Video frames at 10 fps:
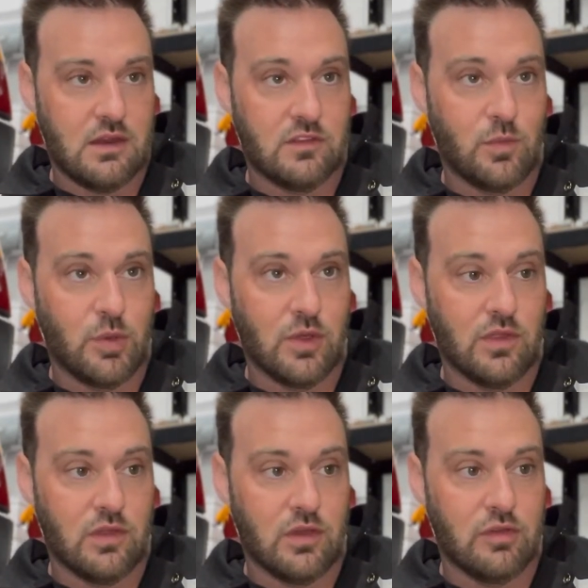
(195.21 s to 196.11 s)
need to put
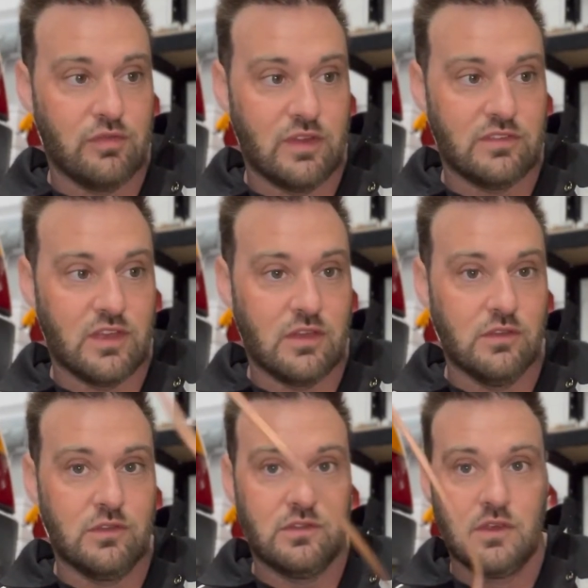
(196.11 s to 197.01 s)
the
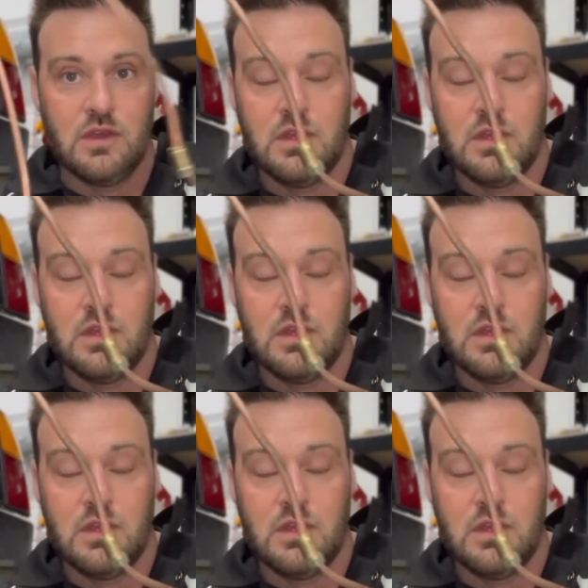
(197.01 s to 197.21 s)
fittings,